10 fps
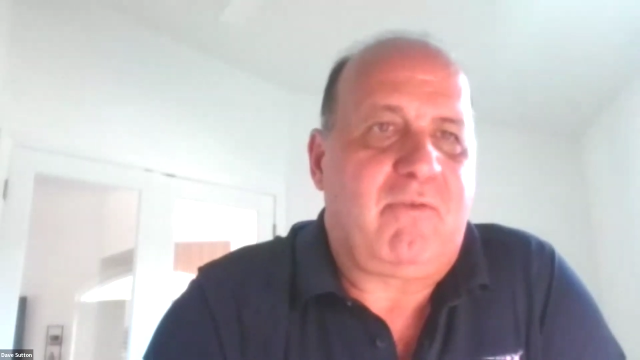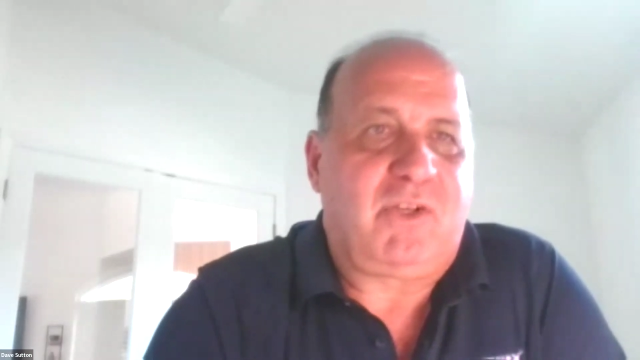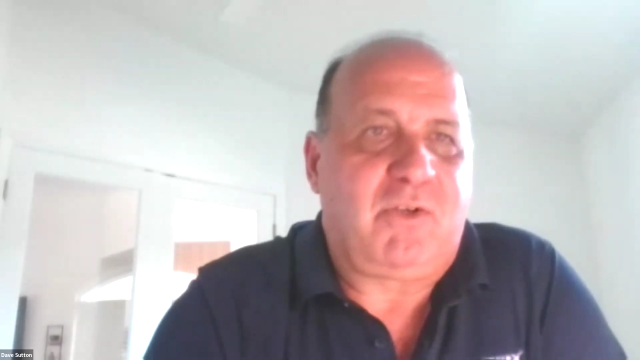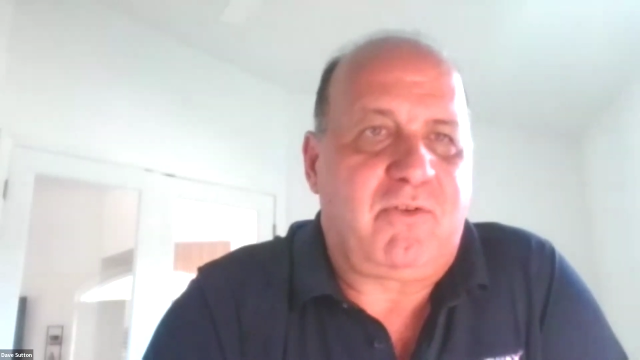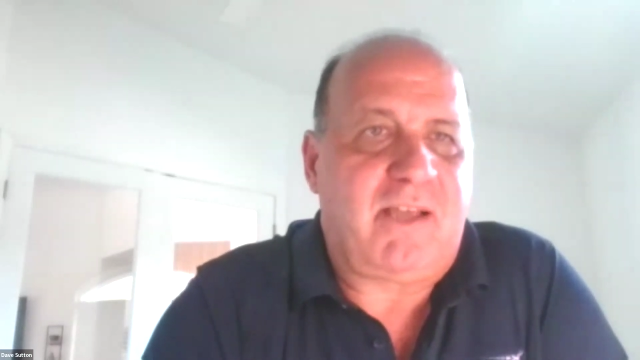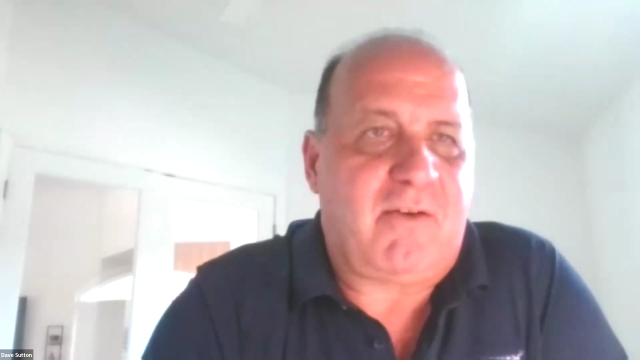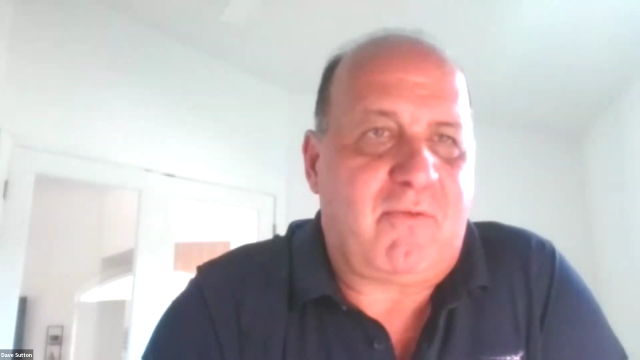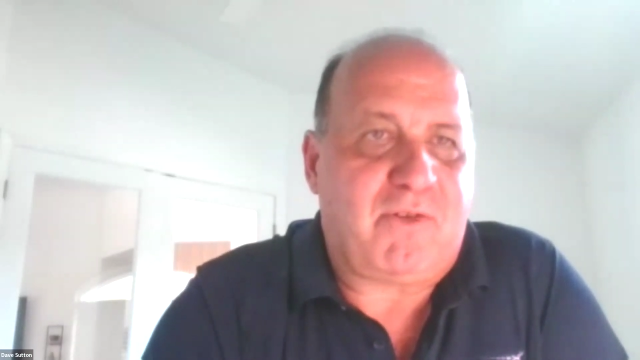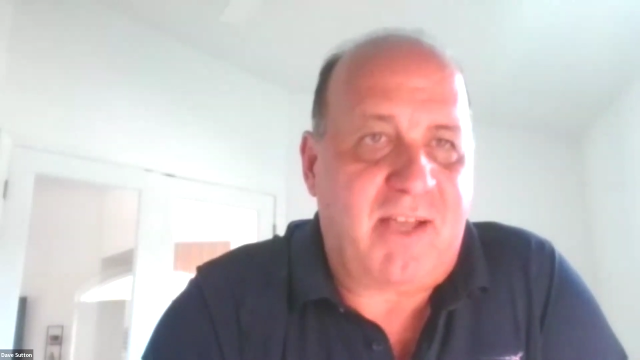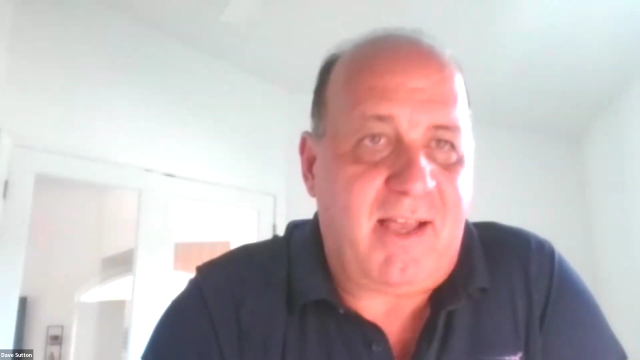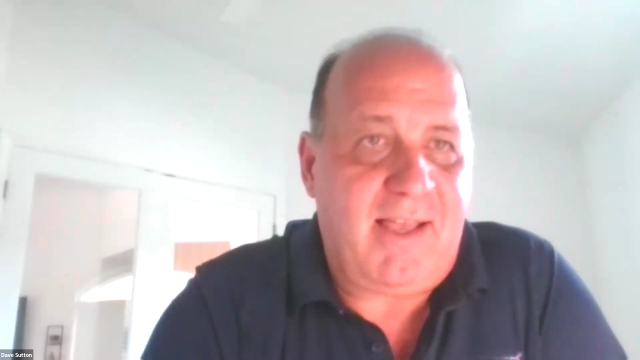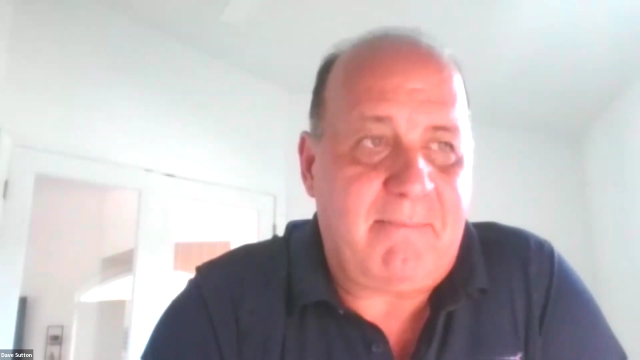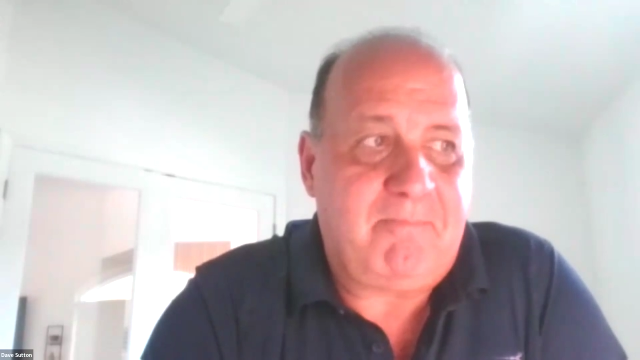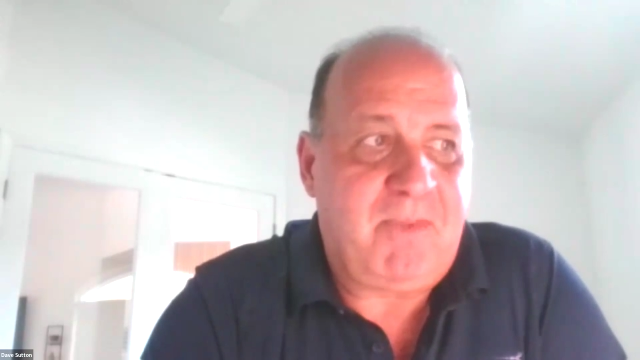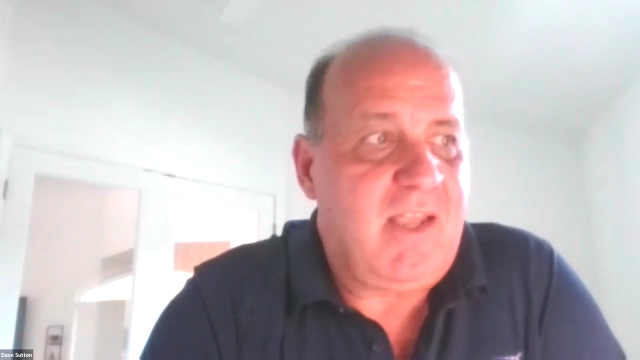If you do that over
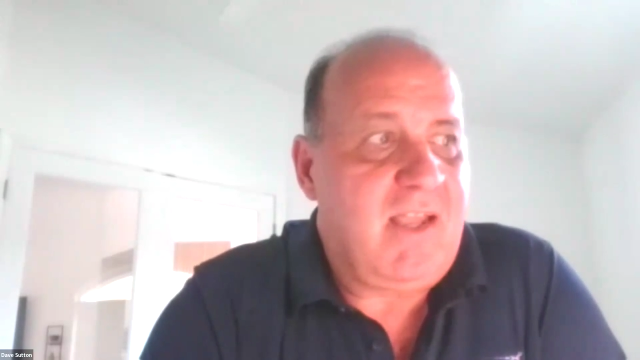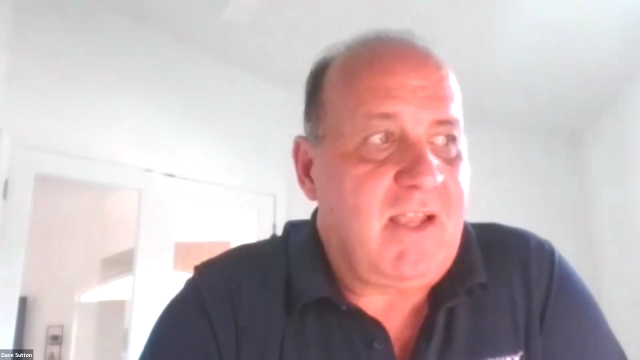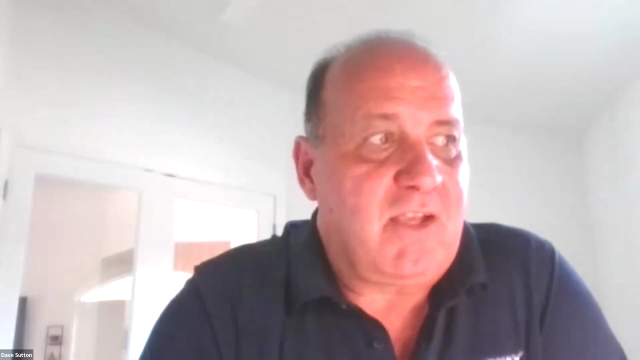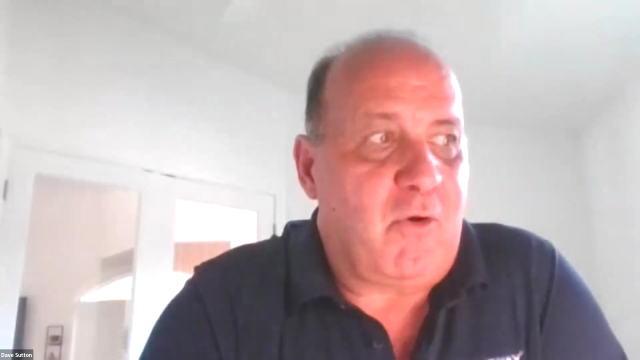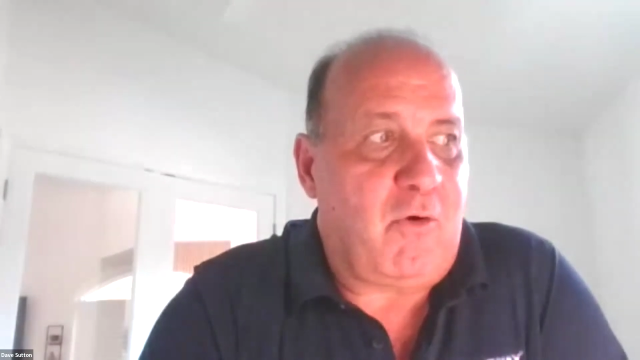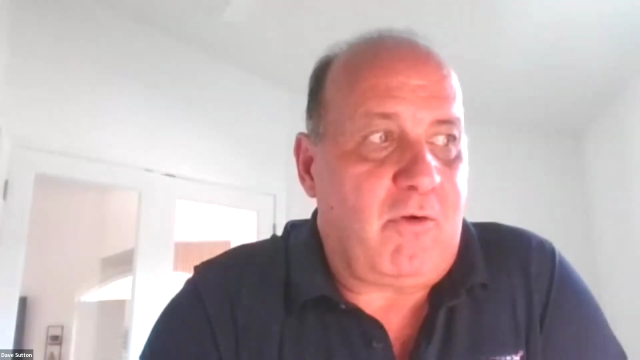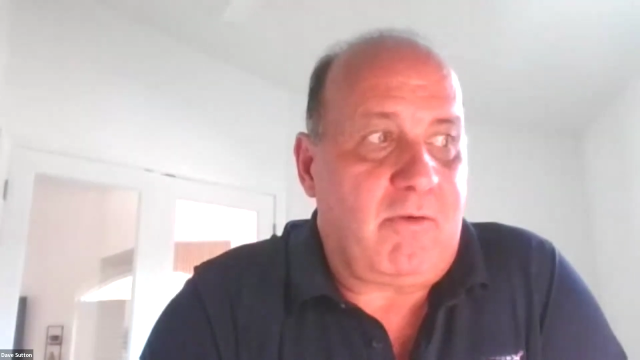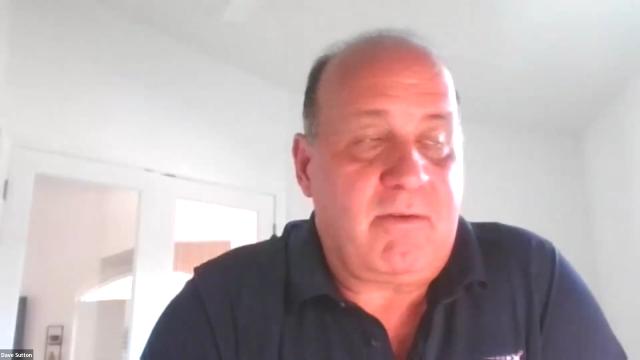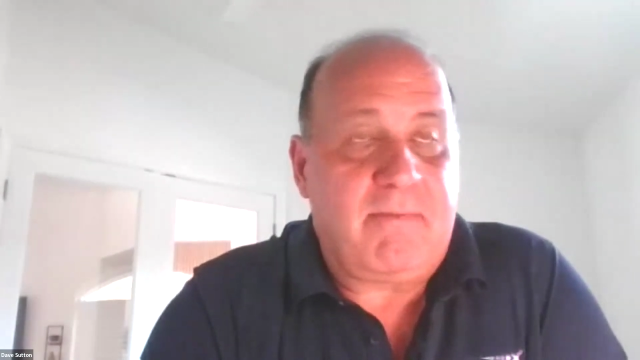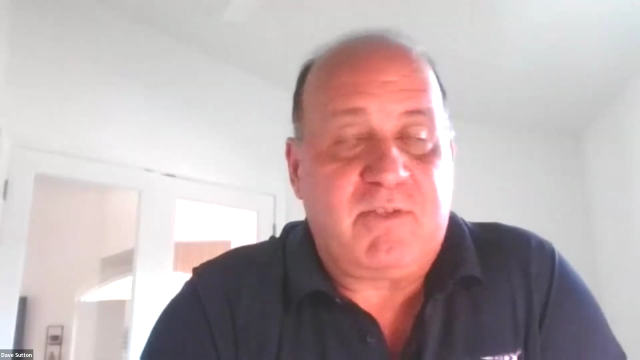time, you're